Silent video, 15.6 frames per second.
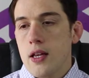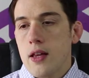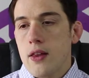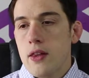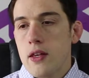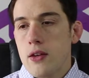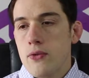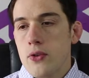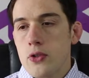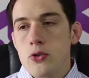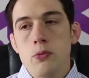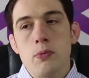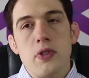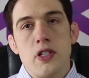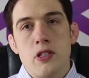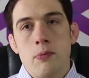The
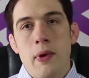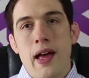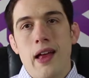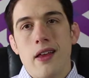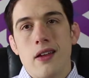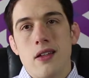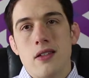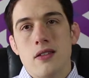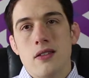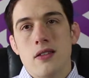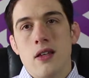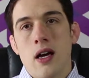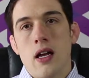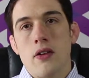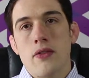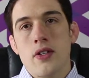virtual municipalities
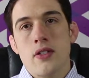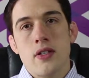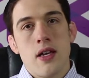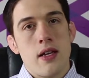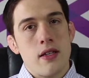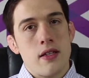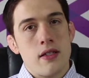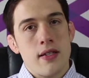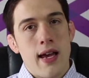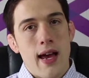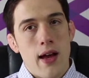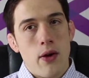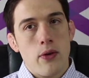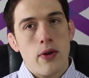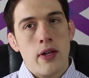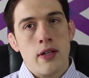kind of is a
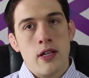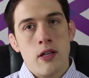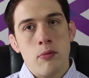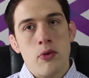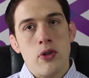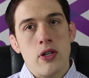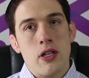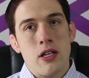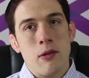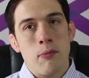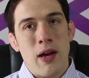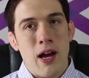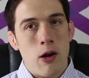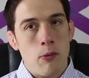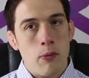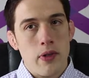town and community
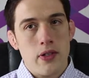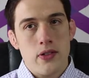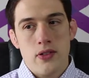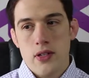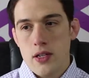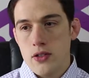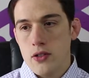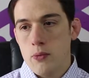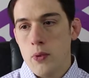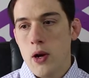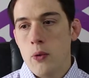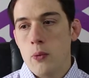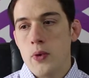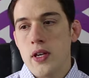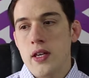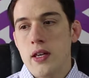empowerment station
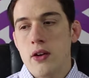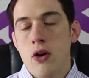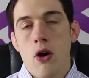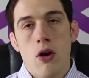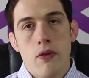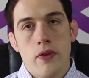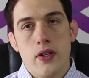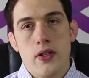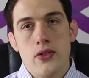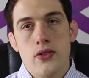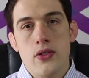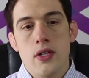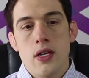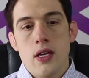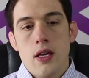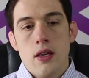where we can
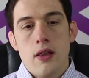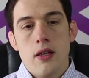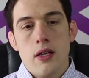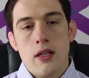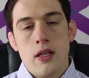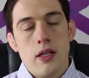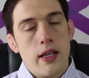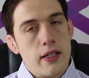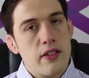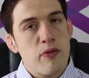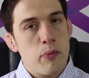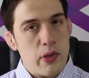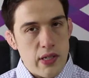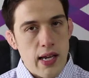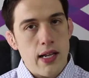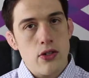harvest the collective
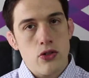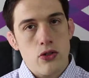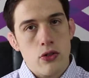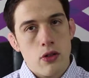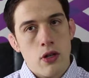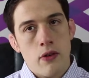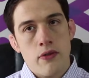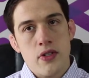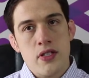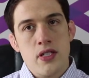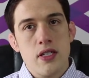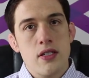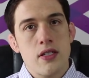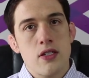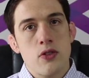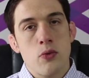potential of the
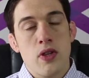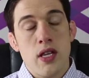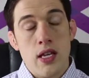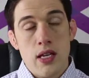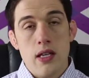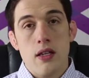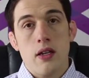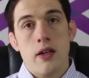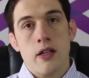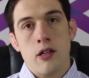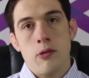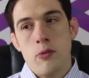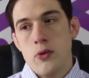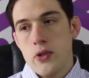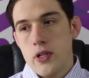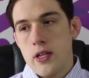citizens within a
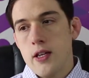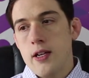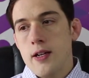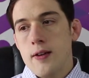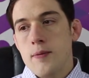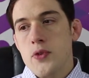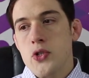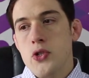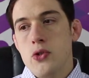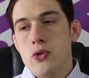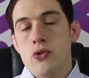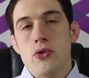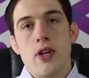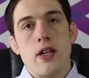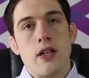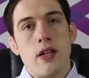community to
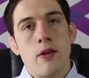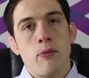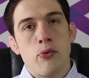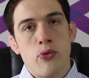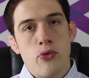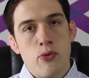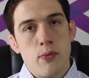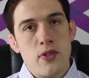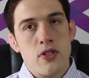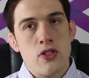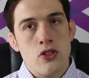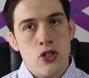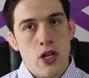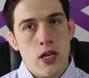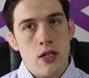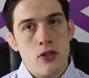create improvements and
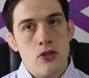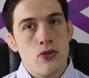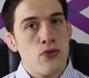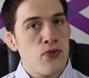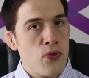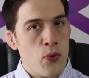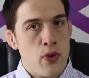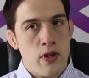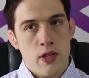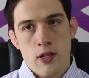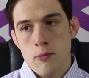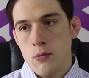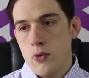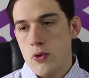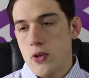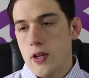change for the
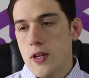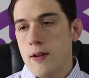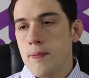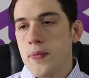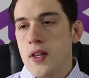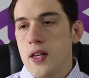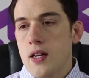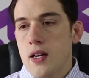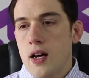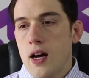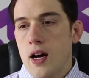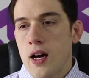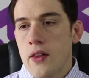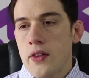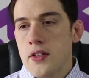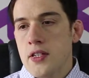community.
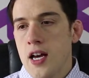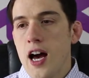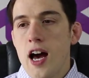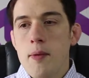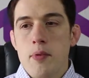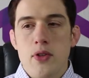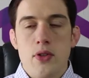On the top,